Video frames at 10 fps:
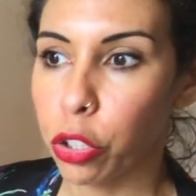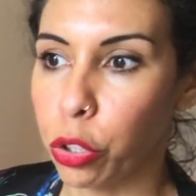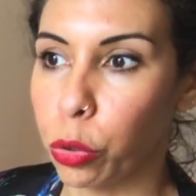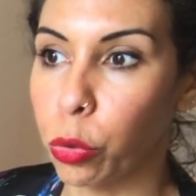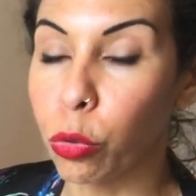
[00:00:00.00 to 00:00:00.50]

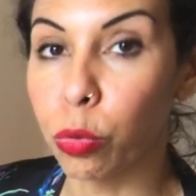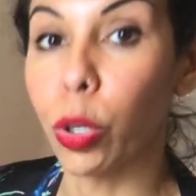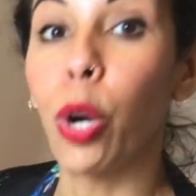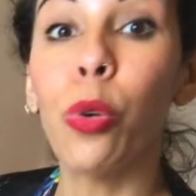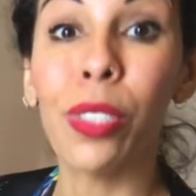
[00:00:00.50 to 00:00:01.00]
to
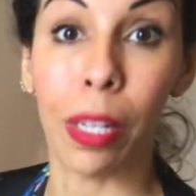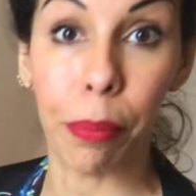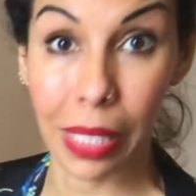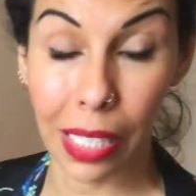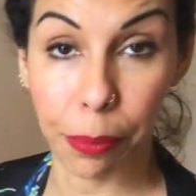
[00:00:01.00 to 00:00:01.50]
grow
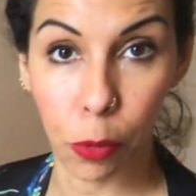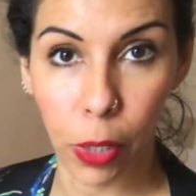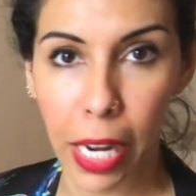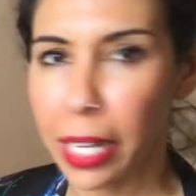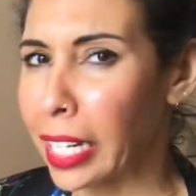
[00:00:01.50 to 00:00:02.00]
something,
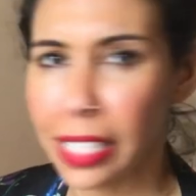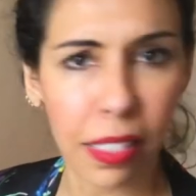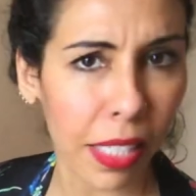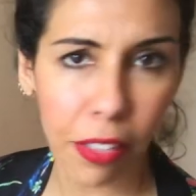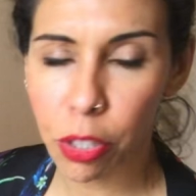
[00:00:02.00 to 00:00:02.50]
okay? And it
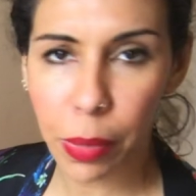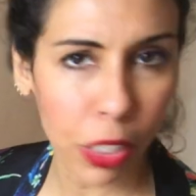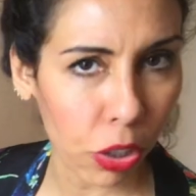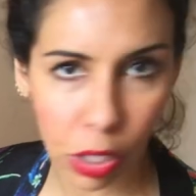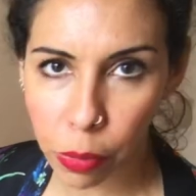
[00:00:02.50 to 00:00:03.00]
doesn't have to be
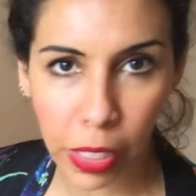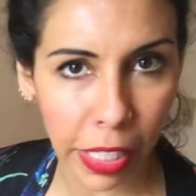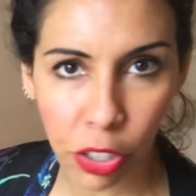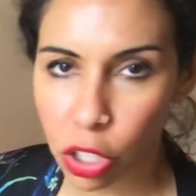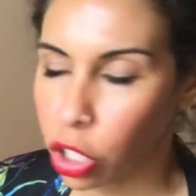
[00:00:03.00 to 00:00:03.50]
just a
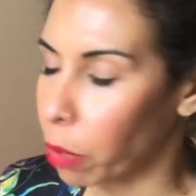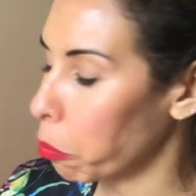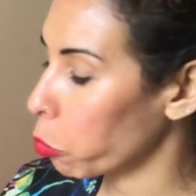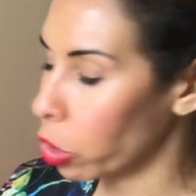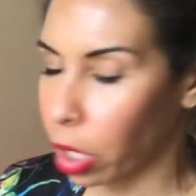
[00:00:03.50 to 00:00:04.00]

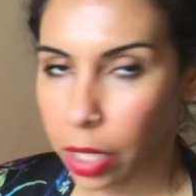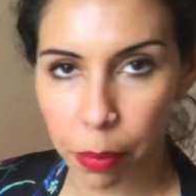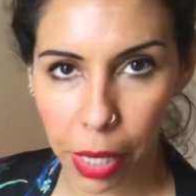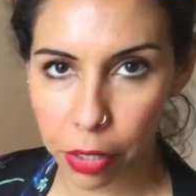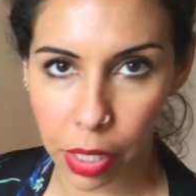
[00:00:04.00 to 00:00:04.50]
relationship. We're talking
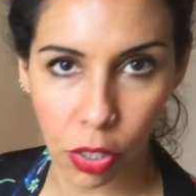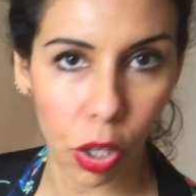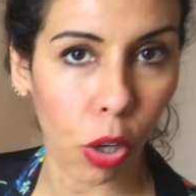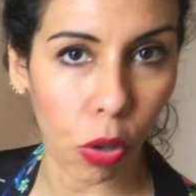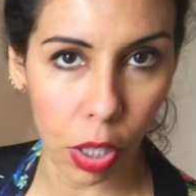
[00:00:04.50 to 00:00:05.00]
about things
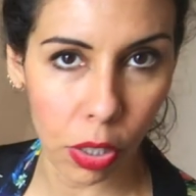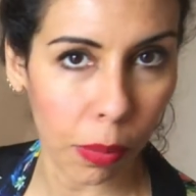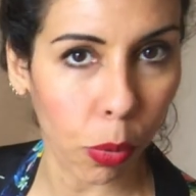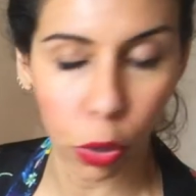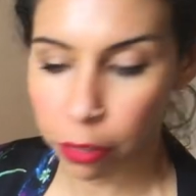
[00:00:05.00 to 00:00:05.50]
across the
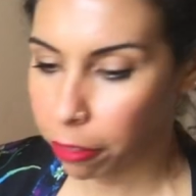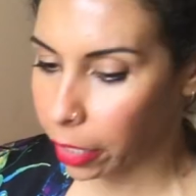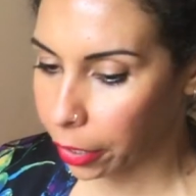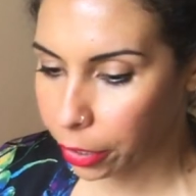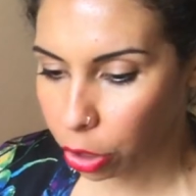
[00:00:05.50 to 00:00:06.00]
board,
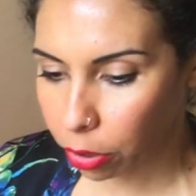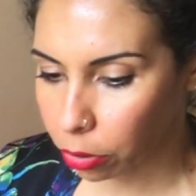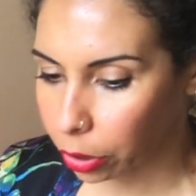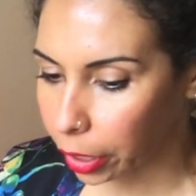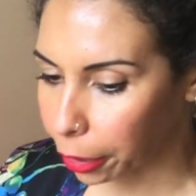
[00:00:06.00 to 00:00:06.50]
very
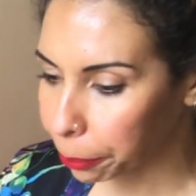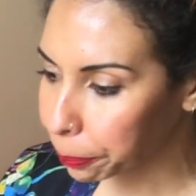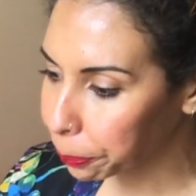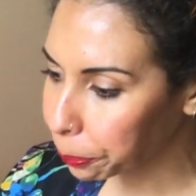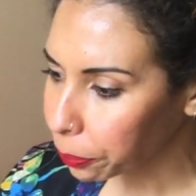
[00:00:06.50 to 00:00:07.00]
general here.
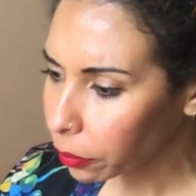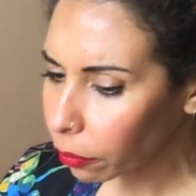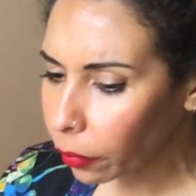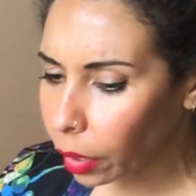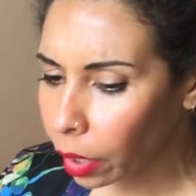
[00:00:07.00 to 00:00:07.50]

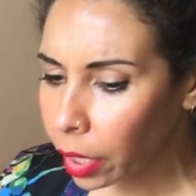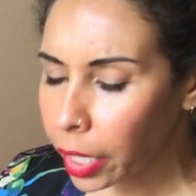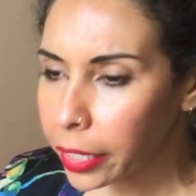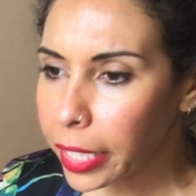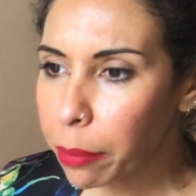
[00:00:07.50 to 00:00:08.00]

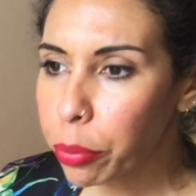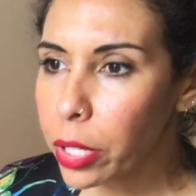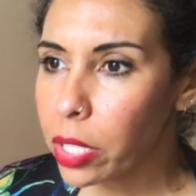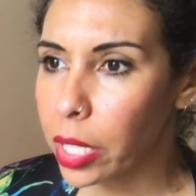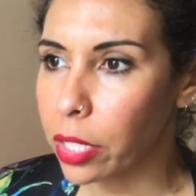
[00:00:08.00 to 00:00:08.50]
The
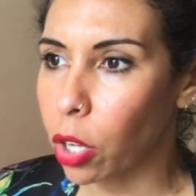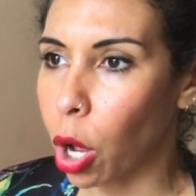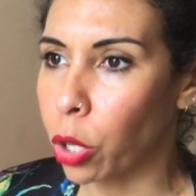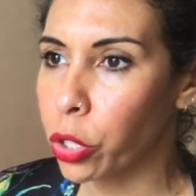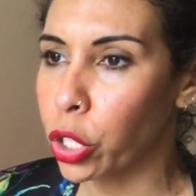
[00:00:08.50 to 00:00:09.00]
Empress is
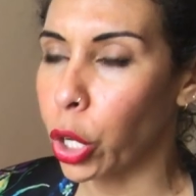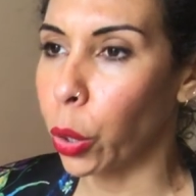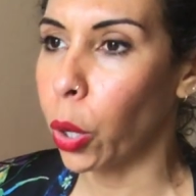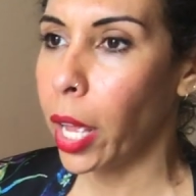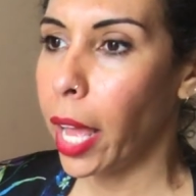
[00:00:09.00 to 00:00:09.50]

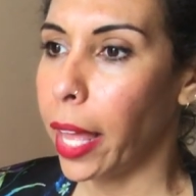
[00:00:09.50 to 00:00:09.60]
also,